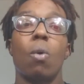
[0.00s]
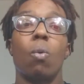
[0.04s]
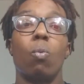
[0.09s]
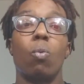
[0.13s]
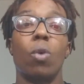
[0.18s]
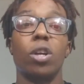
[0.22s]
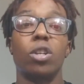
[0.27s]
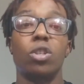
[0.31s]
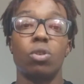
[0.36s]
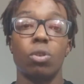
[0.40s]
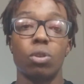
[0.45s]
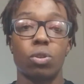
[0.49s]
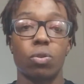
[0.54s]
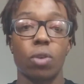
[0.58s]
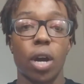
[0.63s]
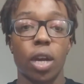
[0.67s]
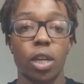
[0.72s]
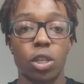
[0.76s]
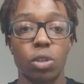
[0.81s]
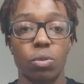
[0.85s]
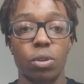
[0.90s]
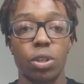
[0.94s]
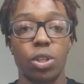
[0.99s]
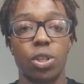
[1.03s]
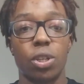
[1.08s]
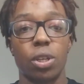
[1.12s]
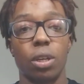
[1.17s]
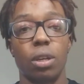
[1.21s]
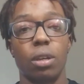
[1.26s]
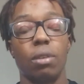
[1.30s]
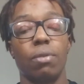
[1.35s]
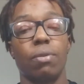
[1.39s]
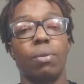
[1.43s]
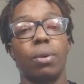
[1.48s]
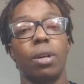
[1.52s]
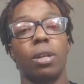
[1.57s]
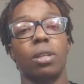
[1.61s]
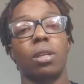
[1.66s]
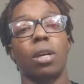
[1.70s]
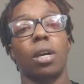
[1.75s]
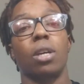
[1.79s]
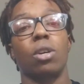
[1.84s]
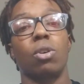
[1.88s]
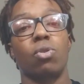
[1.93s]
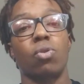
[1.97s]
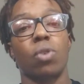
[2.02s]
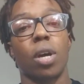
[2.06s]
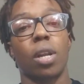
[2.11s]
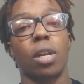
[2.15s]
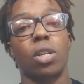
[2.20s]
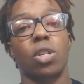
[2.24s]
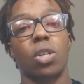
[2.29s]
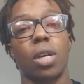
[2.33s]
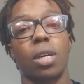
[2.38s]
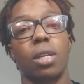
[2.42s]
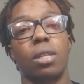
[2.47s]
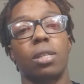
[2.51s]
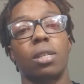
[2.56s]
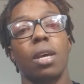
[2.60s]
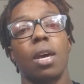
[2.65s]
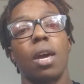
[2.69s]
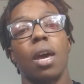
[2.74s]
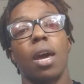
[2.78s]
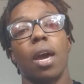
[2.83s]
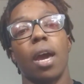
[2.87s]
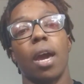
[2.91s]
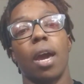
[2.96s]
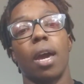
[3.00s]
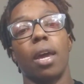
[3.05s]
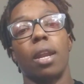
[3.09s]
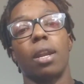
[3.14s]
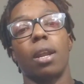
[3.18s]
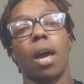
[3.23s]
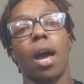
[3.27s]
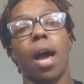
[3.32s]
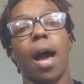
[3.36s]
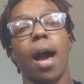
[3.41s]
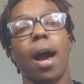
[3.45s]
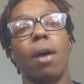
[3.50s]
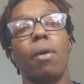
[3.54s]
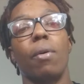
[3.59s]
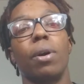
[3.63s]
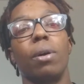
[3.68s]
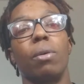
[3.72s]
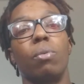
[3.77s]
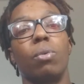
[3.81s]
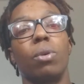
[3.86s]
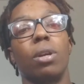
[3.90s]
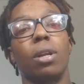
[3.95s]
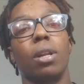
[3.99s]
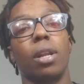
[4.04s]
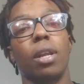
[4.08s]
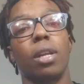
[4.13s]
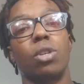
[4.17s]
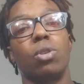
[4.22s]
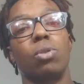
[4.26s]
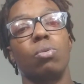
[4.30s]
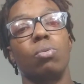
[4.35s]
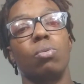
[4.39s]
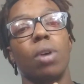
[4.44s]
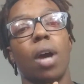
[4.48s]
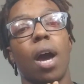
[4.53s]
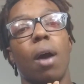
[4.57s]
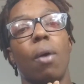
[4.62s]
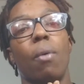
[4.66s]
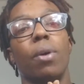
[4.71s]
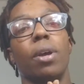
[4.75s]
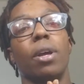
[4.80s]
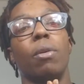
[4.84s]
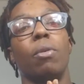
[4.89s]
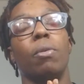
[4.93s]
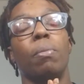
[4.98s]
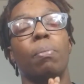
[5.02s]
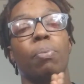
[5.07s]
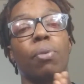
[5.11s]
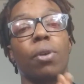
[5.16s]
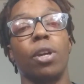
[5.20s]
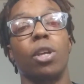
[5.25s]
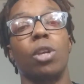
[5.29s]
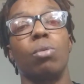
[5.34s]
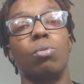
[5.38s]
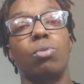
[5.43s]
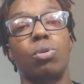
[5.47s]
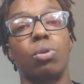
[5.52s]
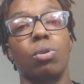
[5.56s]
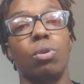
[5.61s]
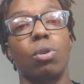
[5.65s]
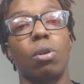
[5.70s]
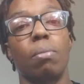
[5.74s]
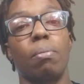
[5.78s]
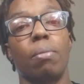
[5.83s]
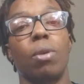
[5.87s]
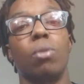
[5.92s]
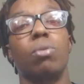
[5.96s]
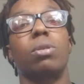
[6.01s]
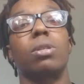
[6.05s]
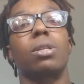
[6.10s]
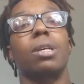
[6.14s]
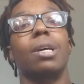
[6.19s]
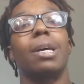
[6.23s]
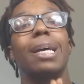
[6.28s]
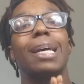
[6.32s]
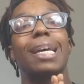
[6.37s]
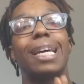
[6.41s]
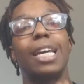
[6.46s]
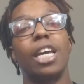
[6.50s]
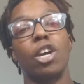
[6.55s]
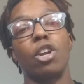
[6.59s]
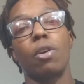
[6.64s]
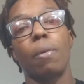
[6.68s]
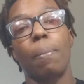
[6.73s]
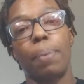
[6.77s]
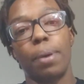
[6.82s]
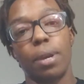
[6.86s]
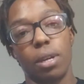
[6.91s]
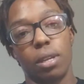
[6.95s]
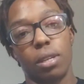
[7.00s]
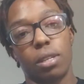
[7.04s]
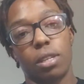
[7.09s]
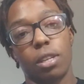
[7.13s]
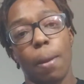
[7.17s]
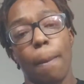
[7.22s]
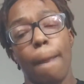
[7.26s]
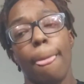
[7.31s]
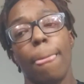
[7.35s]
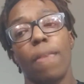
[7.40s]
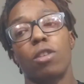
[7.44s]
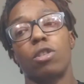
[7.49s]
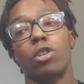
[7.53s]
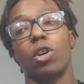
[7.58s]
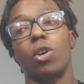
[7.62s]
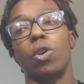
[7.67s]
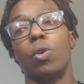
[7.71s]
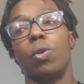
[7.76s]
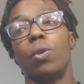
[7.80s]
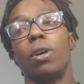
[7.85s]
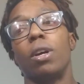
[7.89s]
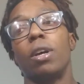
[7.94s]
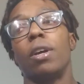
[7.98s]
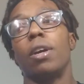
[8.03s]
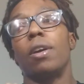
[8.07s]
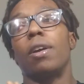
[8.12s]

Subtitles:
what you're trying to achieve, what is it you're trying to chase, and how it would bring you to your most inner peace. So